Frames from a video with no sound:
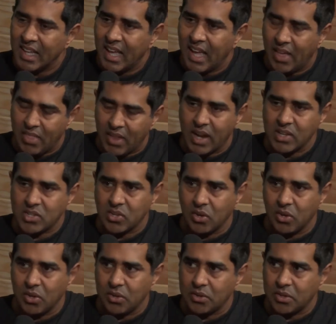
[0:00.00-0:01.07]
And then I
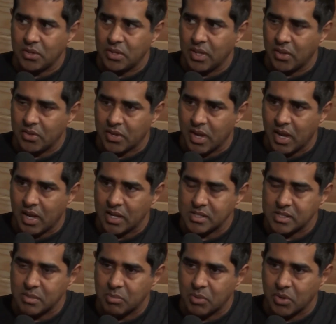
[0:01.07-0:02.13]
told the other guys
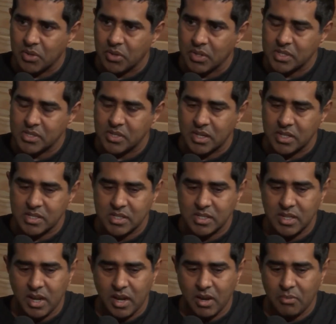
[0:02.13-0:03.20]
in Broken Lizard, I
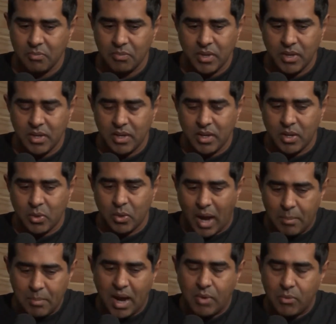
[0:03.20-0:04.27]
said,
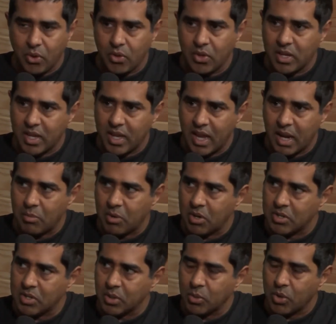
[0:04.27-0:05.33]
I'm not rolling camera
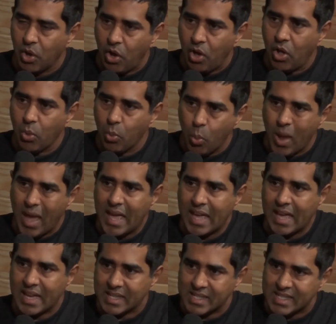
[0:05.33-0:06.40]
until we all weigh
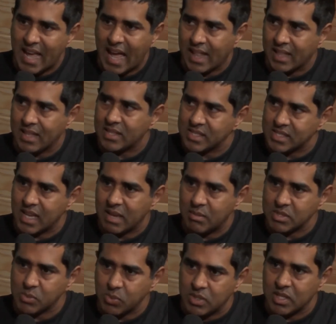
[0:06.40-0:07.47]
exactly the same
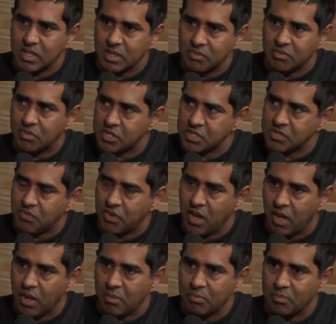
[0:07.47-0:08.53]
as we did in the first film.